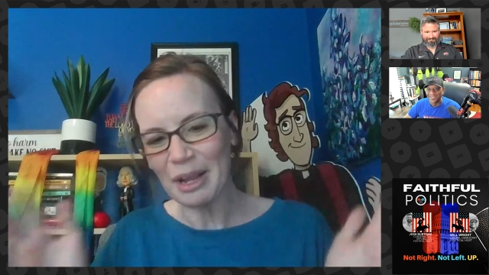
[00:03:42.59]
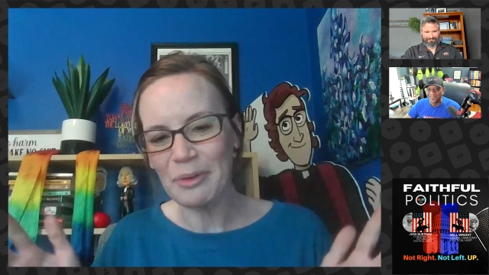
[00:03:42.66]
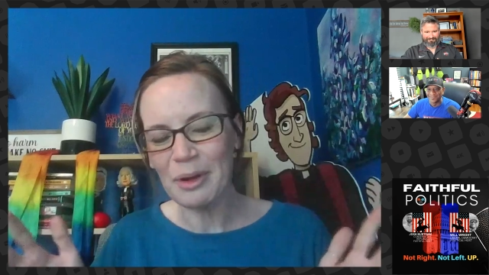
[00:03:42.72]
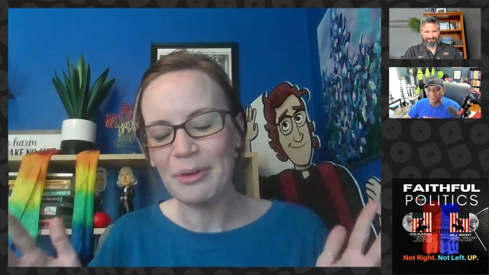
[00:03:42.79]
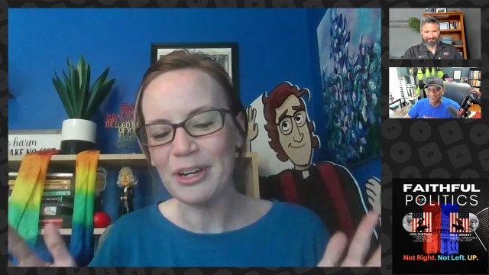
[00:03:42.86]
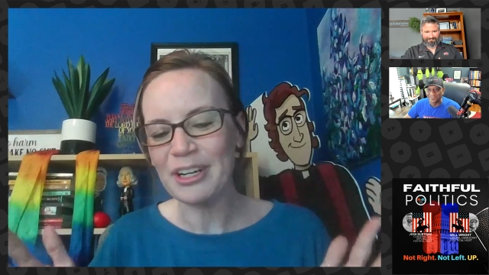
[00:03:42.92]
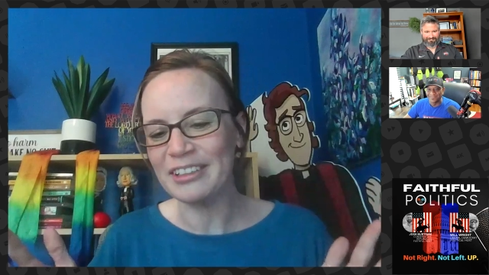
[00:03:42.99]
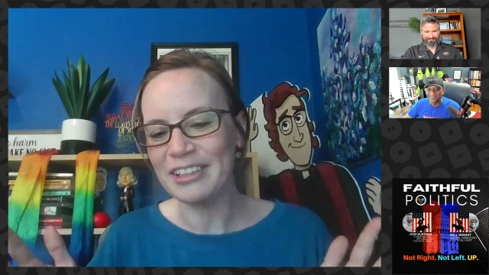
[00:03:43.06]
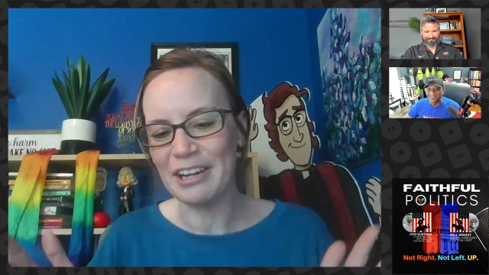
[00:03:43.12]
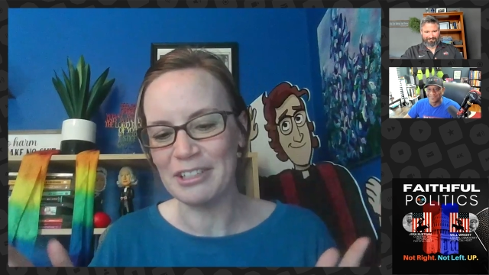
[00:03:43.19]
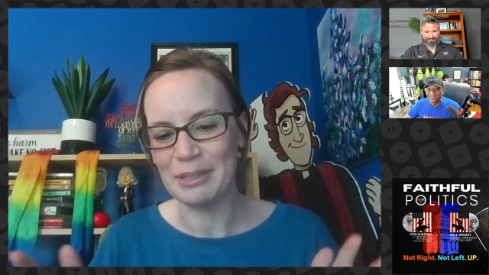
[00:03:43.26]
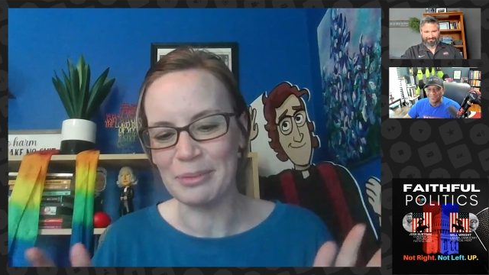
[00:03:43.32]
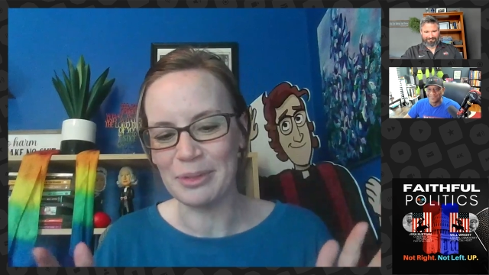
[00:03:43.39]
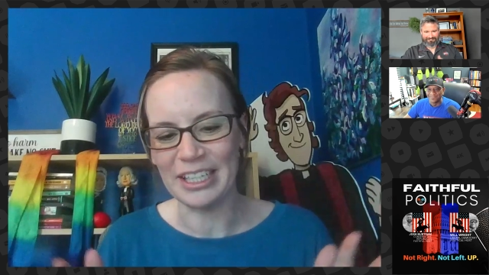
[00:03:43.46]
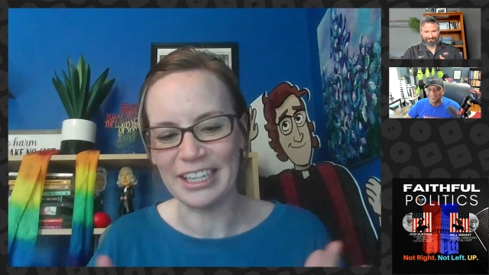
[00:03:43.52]
We weren't
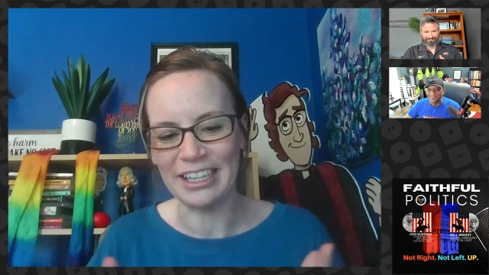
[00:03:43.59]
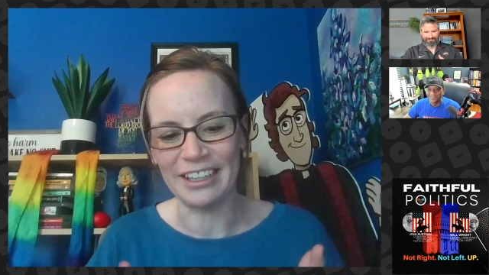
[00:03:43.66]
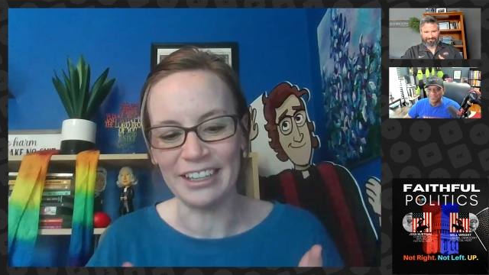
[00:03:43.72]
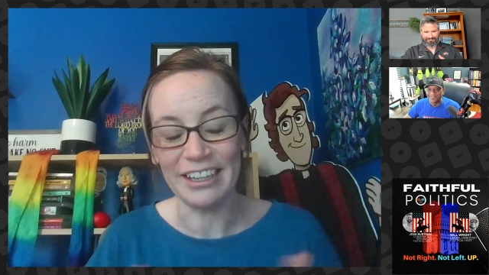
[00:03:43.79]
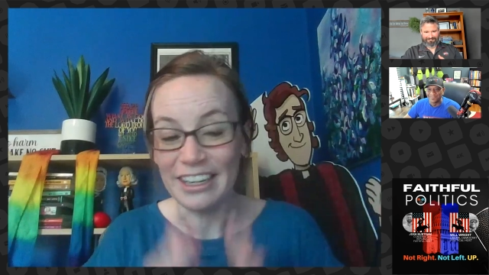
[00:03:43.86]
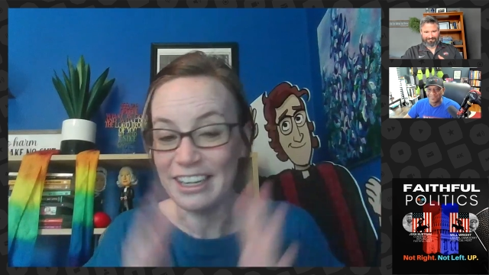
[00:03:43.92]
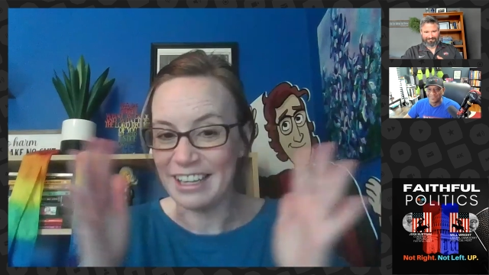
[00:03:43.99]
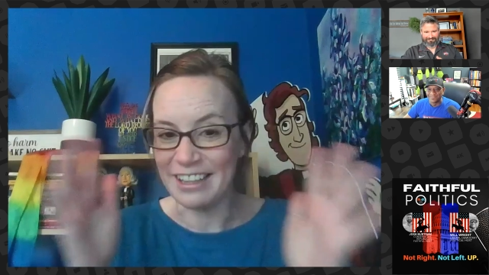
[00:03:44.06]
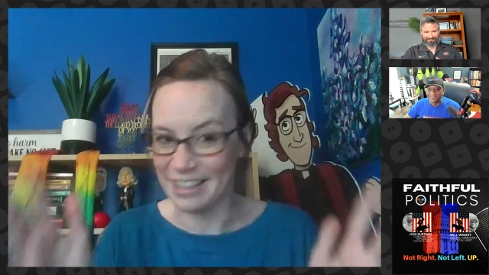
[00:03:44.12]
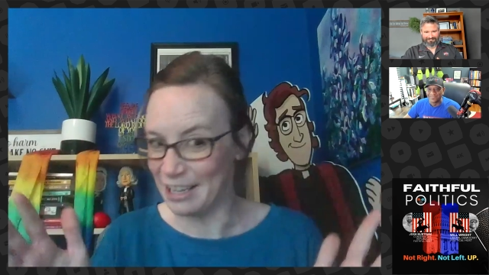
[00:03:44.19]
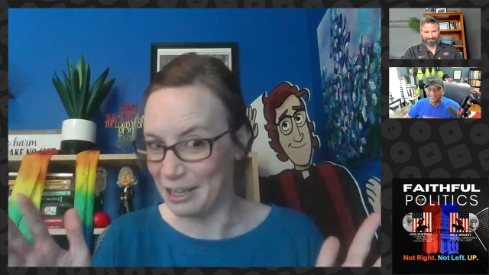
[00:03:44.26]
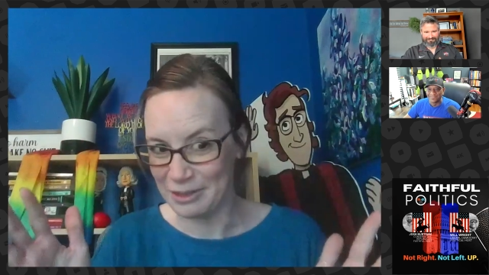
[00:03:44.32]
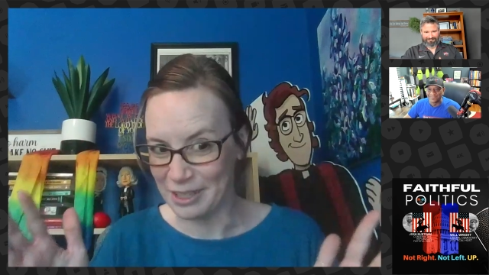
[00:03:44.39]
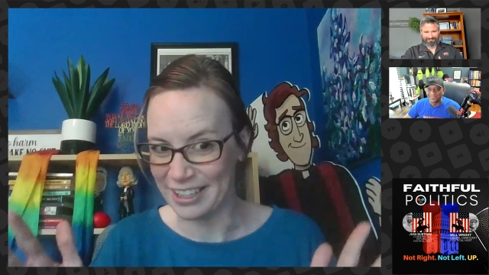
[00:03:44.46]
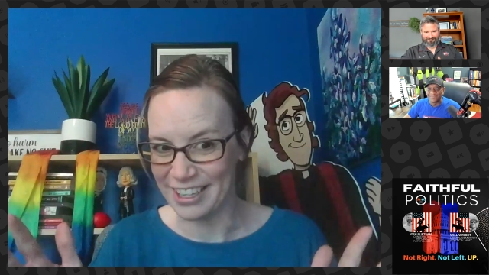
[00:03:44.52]
allowed to bring
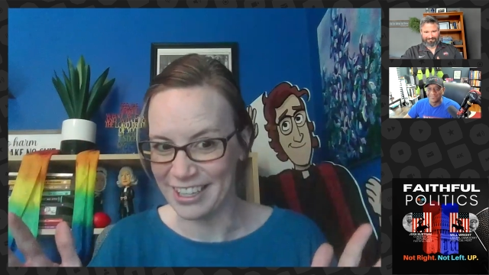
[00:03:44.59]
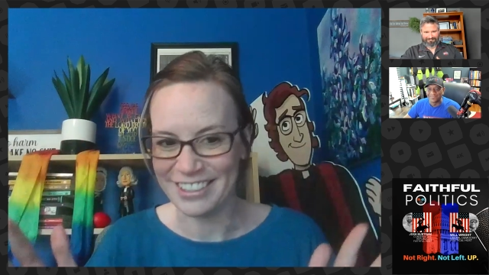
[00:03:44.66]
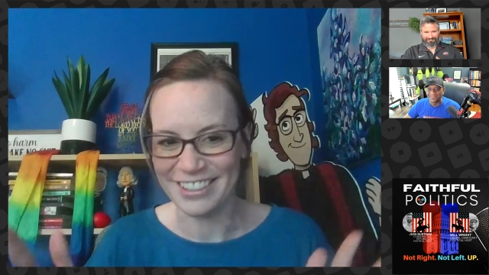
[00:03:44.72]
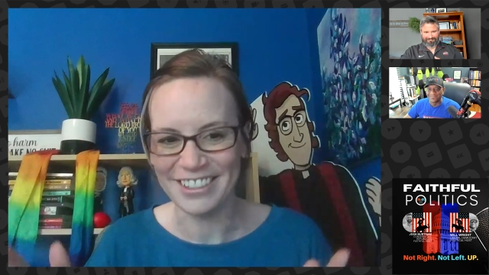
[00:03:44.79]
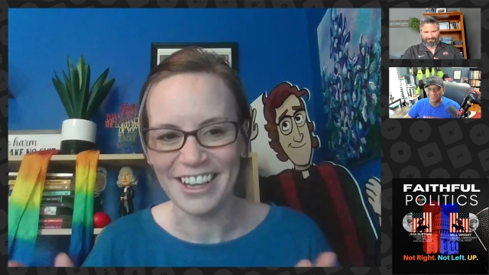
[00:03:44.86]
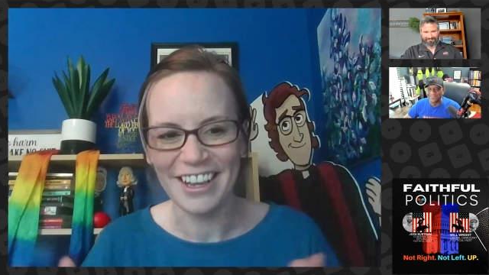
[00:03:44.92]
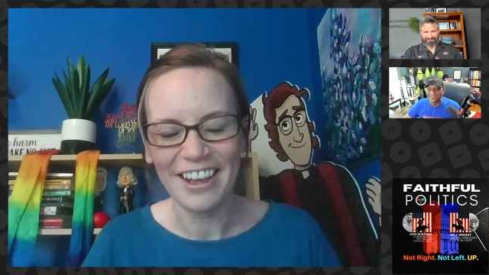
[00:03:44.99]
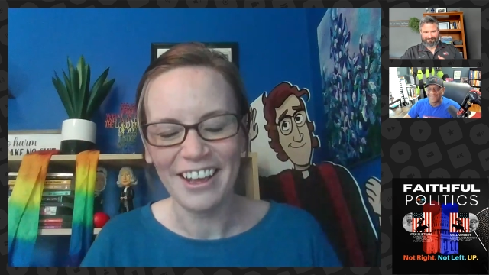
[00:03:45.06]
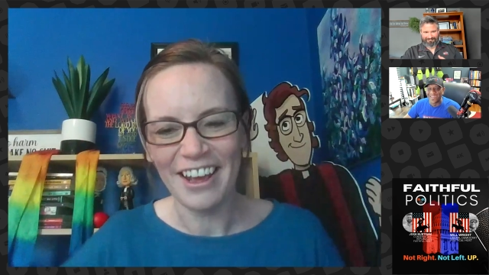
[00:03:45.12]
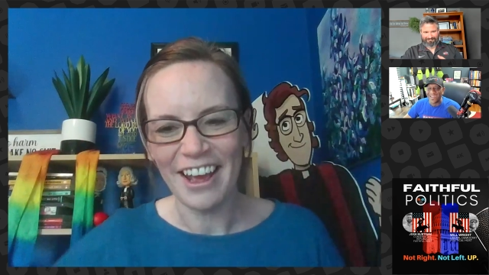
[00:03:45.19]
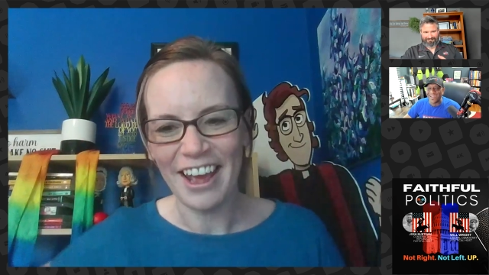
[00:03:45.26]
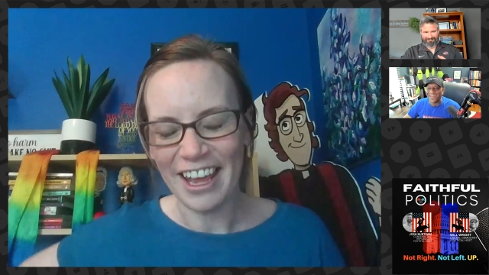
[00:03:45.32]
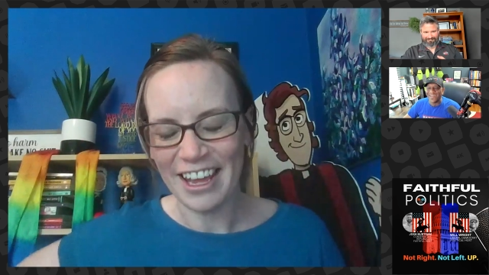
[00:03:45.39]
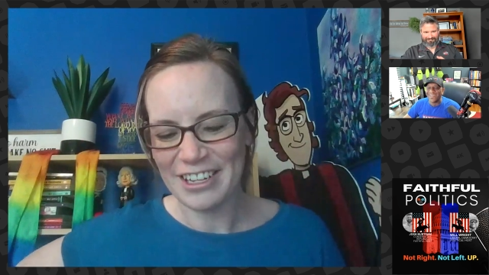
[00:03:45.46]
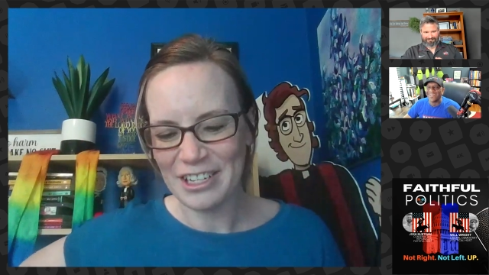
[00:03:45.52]
anything with us
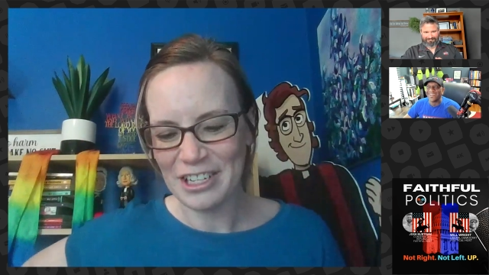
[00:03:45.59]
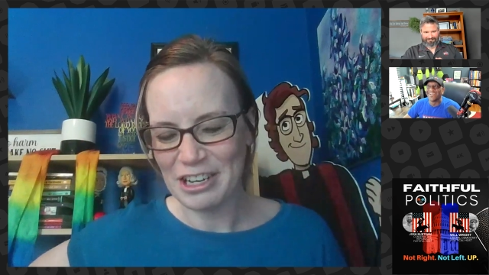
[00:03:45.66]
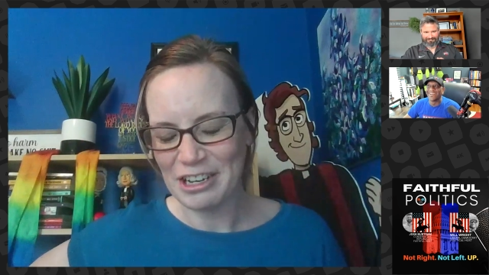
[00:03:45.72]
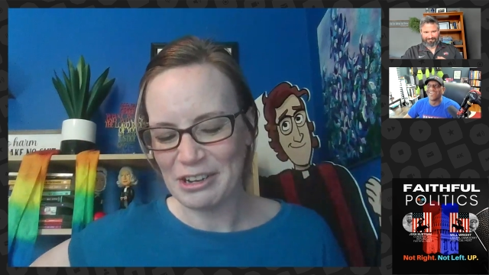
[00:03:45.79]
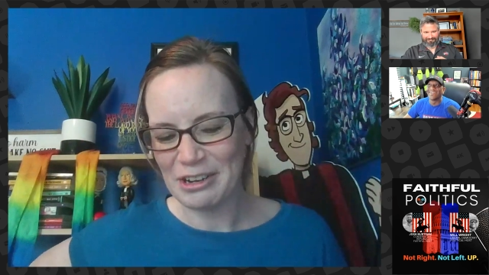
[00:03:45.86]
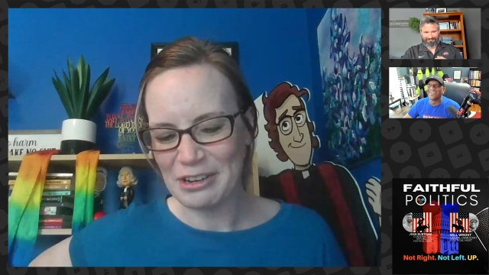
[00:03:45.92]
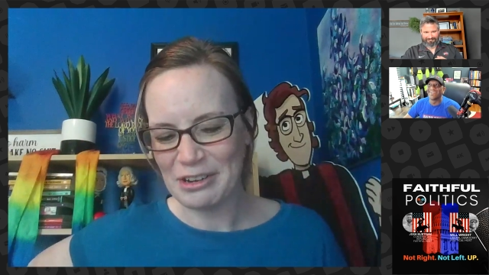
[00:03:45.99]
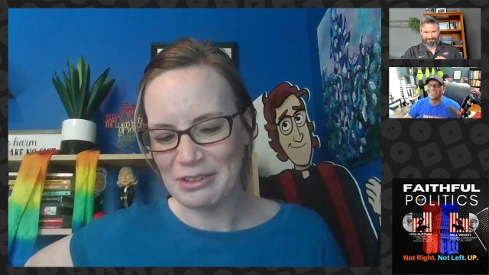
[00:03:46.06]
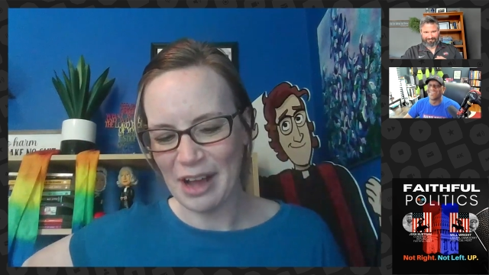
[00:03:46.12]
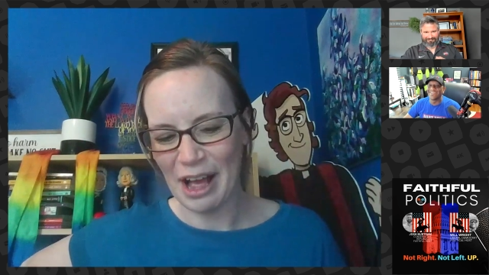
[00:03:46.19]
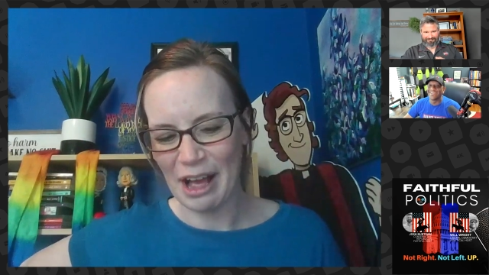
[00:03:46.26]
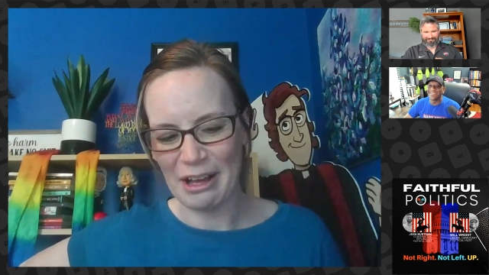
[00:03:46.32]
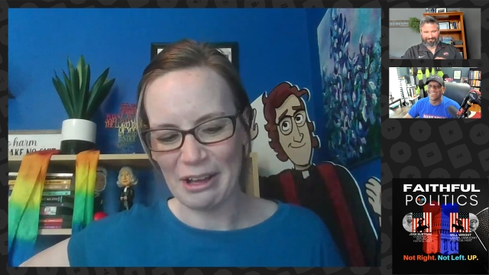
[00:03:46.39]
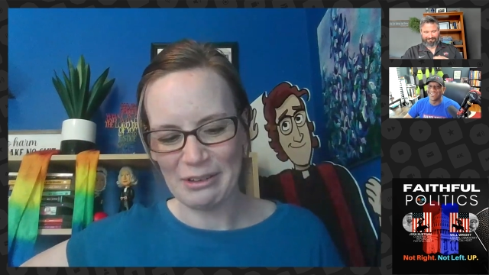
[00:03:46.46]
into